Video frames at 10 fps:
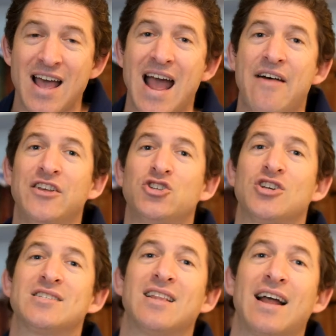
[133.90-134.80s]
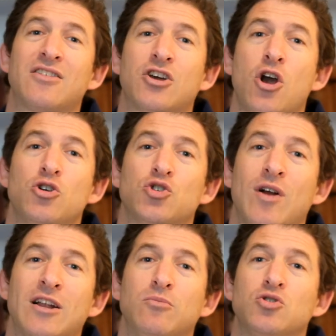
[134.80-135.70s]
and then just like the kosher
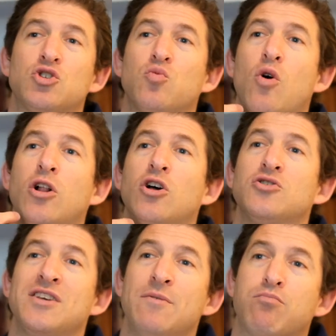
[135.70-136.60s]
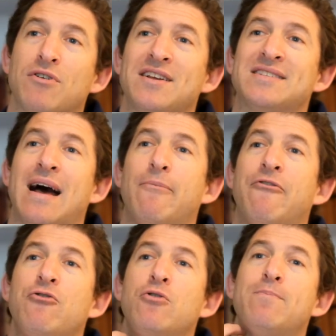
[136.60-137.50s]
animal swallows, it brings up
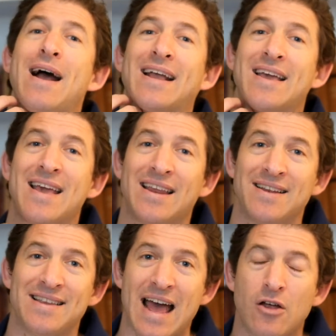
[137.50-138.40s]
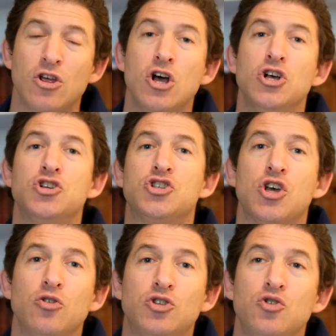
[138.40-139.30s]
food back again and down,
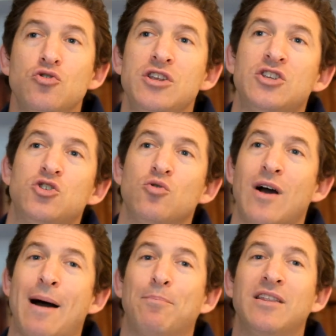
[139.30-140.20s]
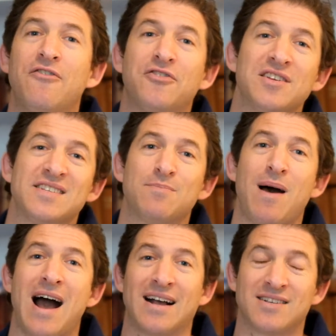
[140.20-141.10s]
so too you need to uplift the
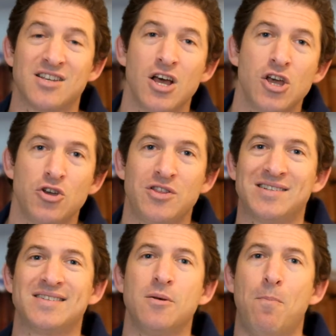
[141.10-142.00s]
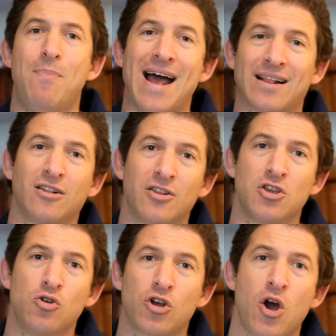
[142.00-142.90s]
sparks. This is a battle that
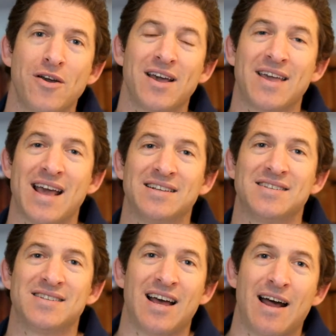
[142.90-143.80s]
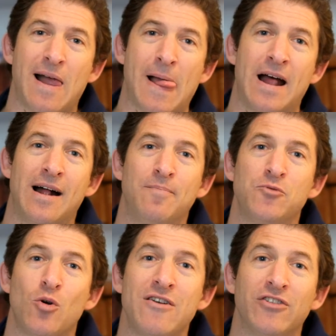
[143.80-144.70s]
you're going against
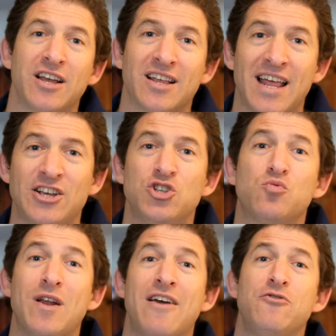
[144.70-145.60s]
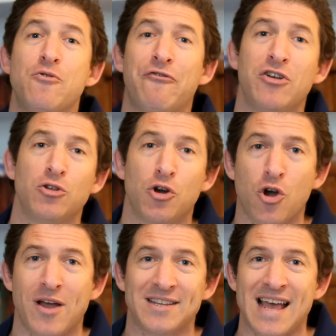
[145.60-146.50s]
your evil inclinations. Whenever you feel you're
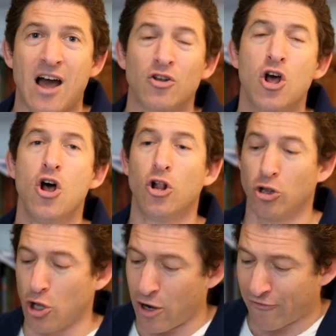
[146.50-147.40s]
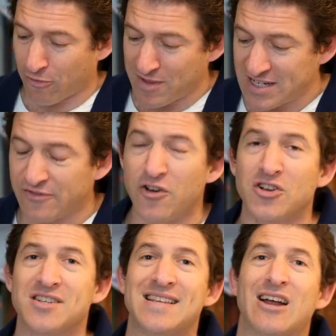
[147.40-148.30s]
going down, learn from these
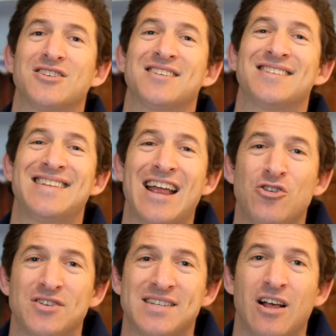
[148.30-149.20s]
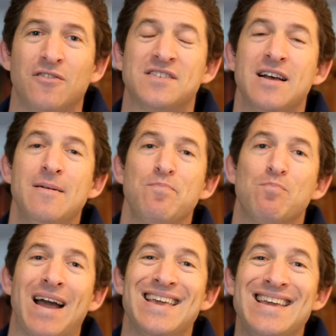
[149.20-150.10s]
verses how to sustain yourselves
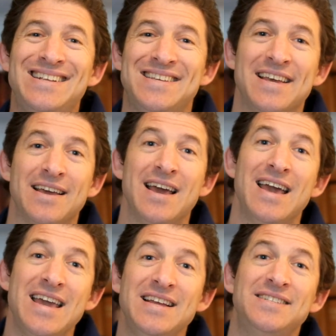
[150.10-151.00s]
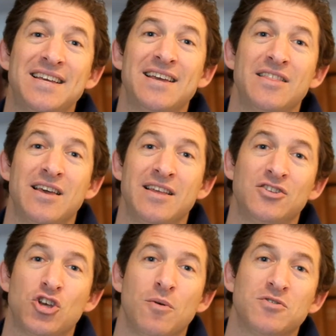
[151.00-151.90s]
by eating in
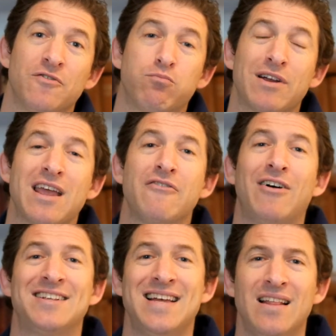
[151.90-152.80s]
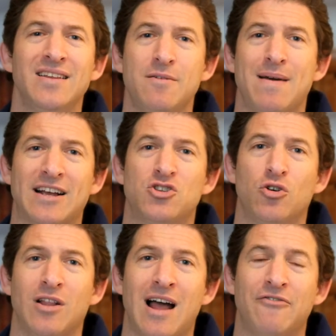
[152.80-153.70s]
terms of bringing vitality back to
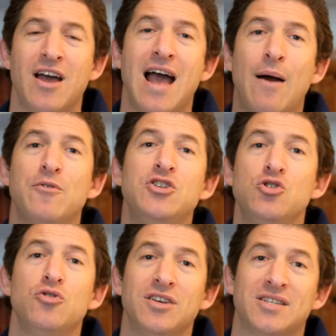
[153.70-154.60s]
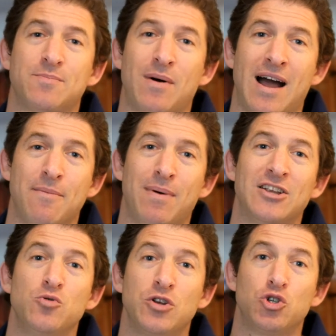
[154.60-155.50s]
your life, and we do this by
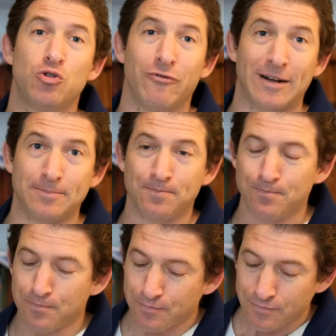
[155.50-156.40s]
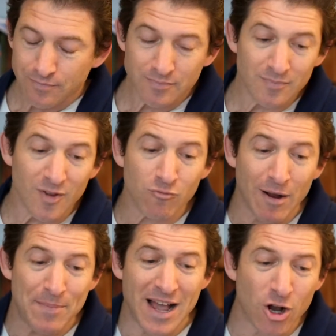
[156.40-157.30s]
doing tshuva.
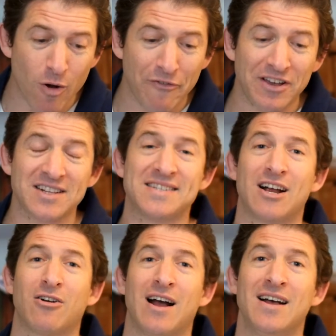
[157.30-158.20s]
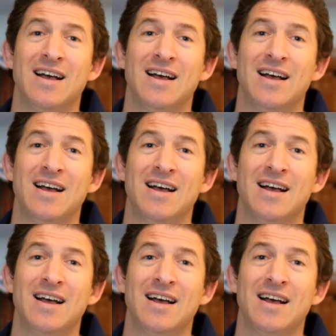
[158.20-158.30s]
Rabbi Yaakov Abuhatzeirah